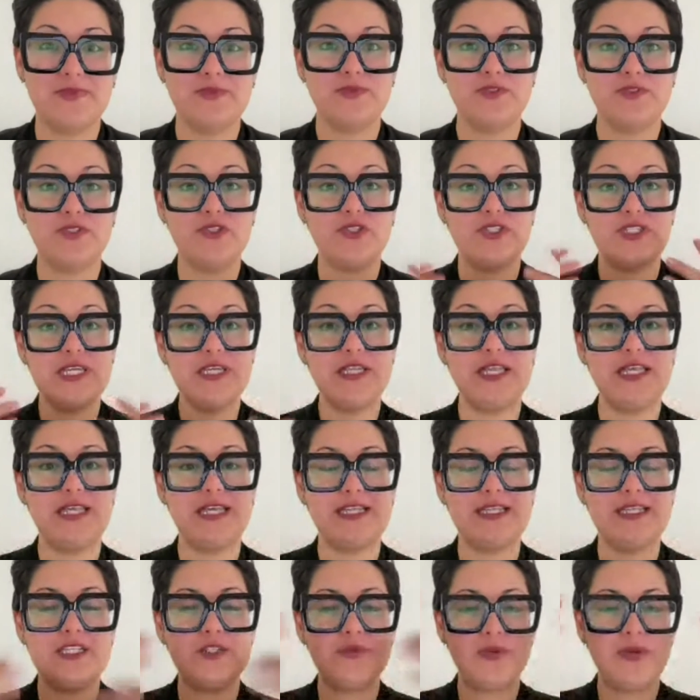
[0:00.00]
So you see, like
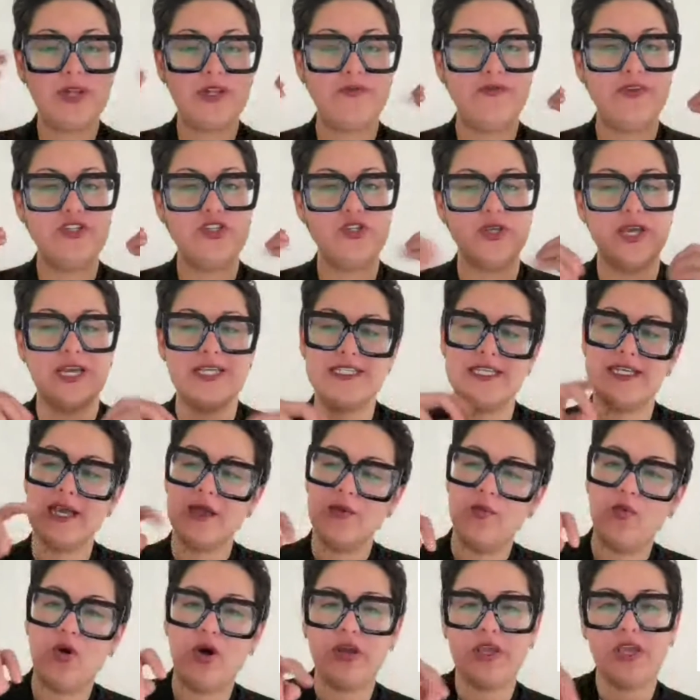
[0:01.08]
at this point, I'm visualizing
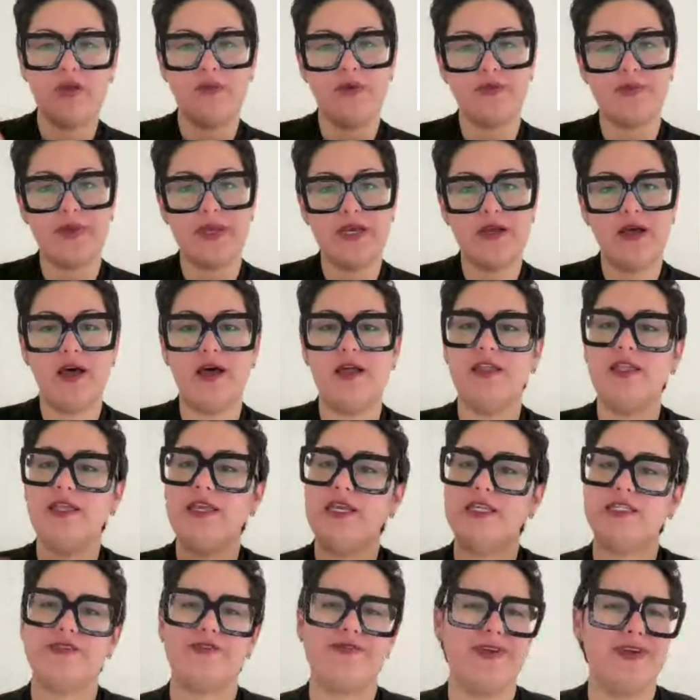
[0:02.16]
I'm walking with my colleague.
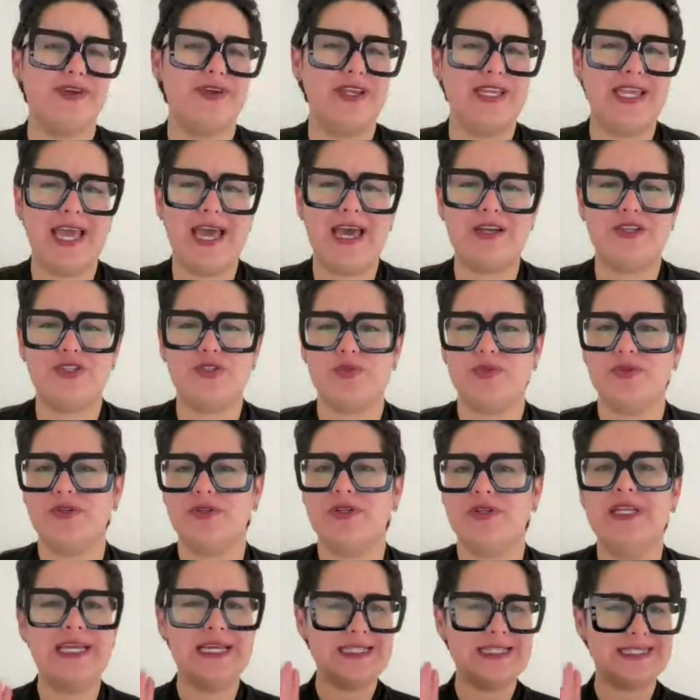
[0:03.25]
It's very
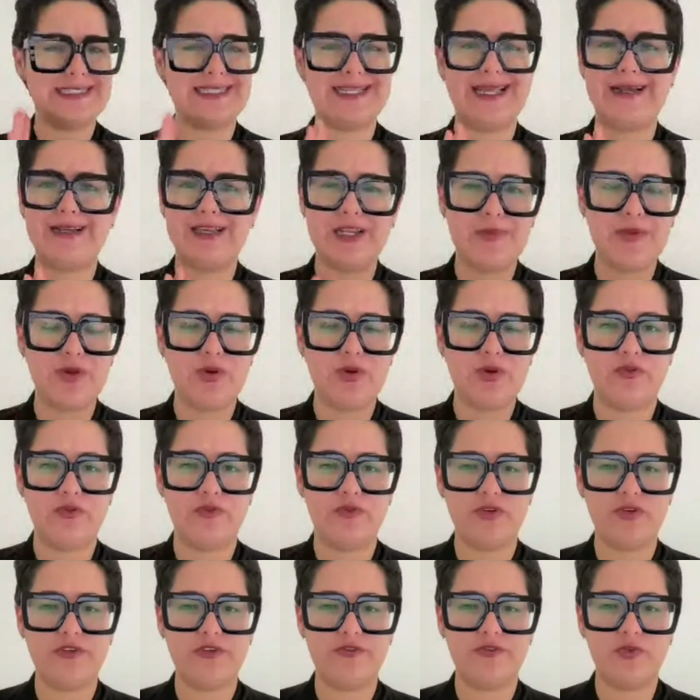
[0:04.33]
casual. It's not going to be
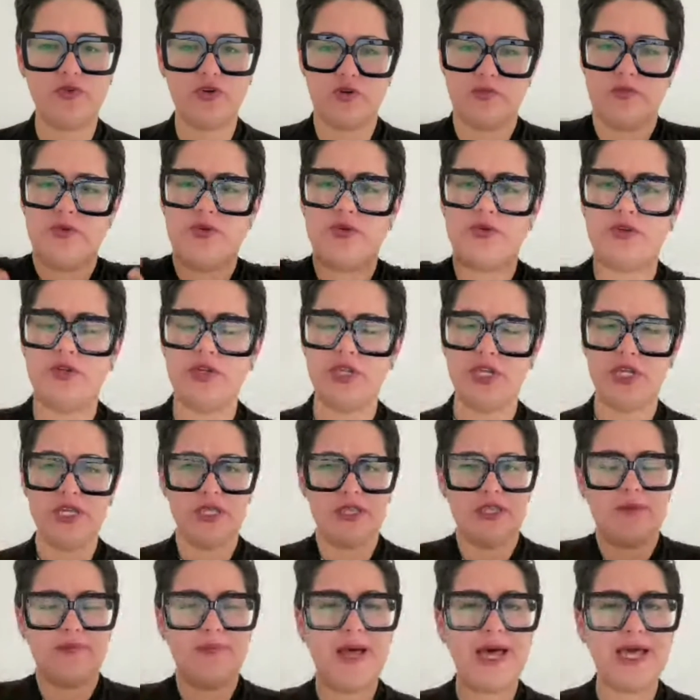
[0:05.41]
overly formal.
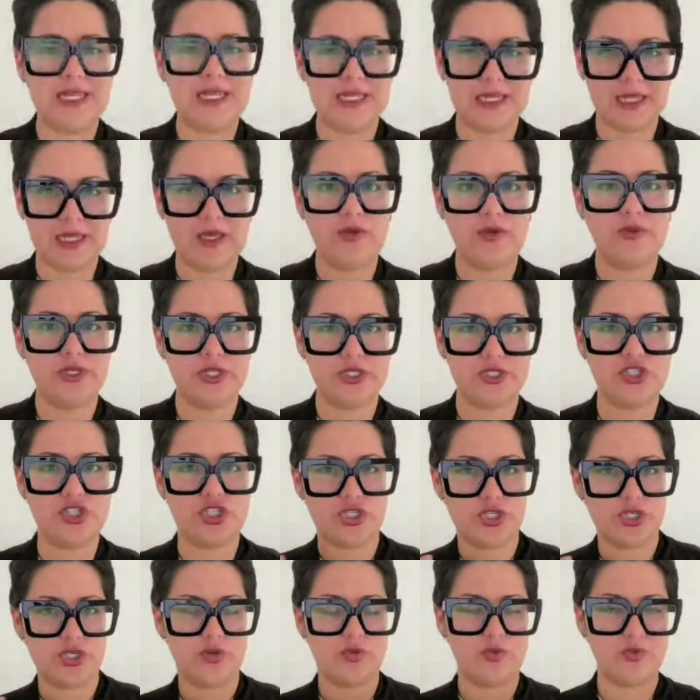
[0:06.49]
The body language
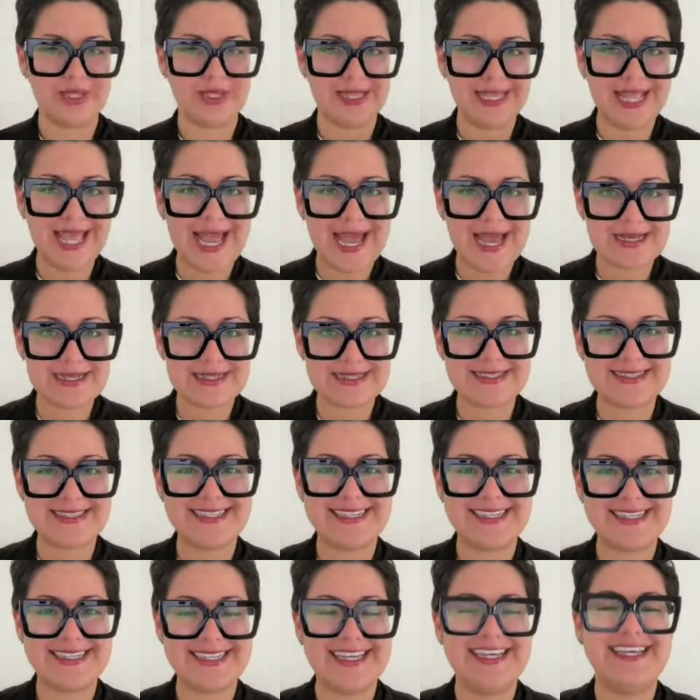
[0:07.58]
relaxed.
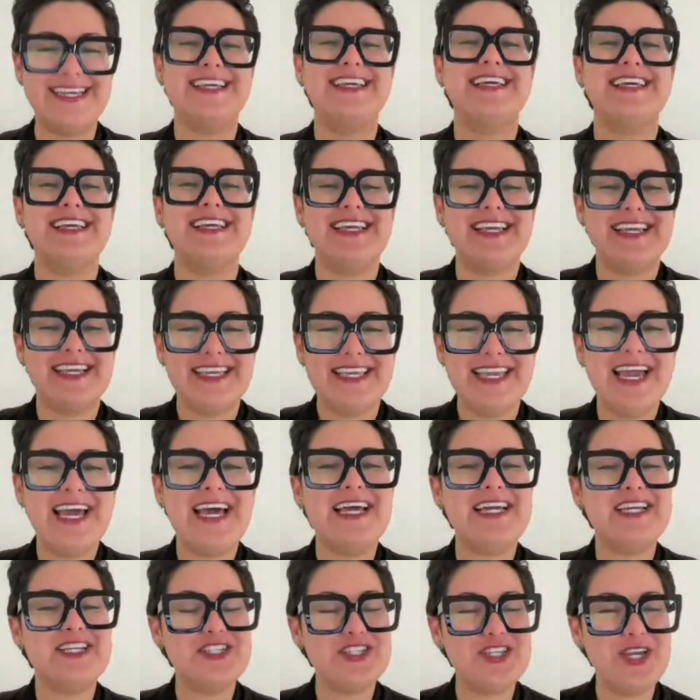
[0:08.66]
Yeah,
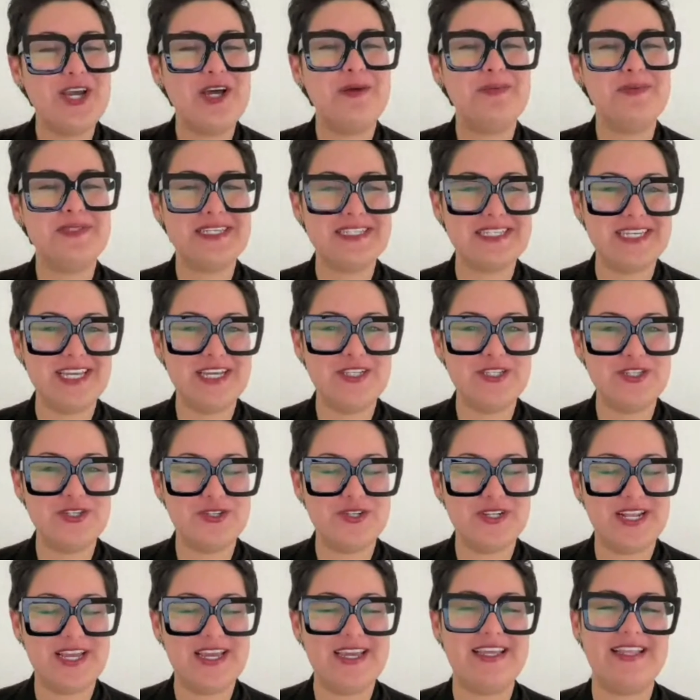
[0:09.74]
she helped us
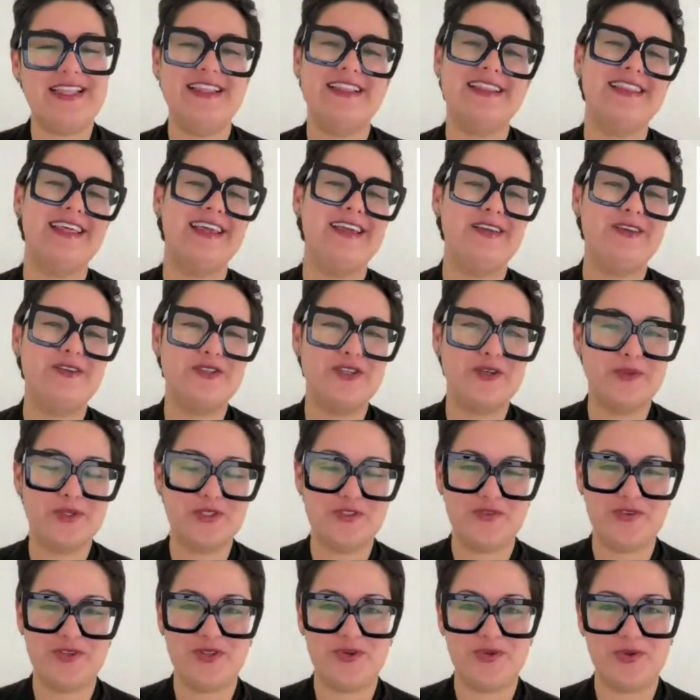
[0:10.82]
yesterday. Thank you so much
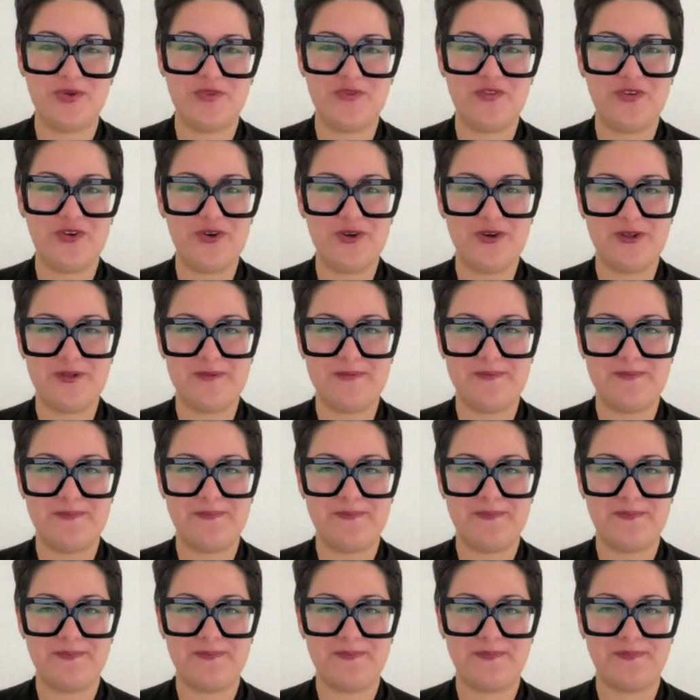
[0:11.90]
for the referral.
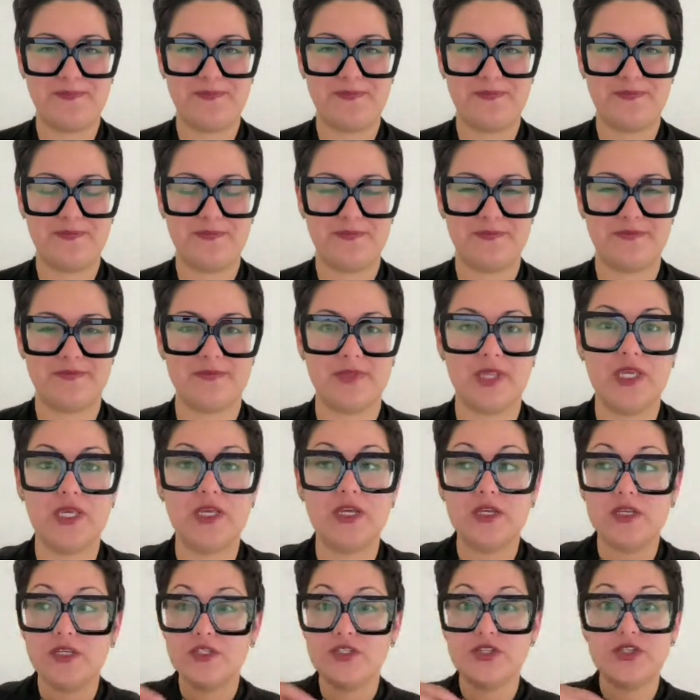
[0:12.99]

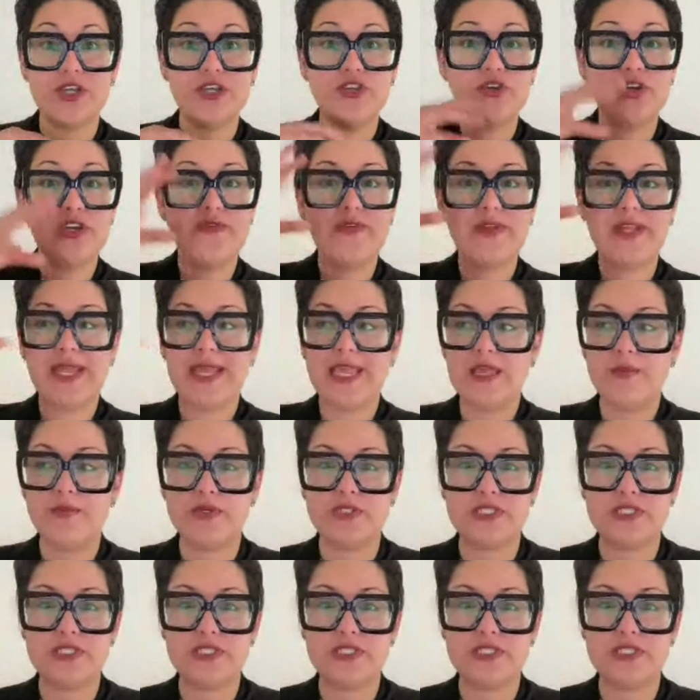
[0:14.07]
So then you're even able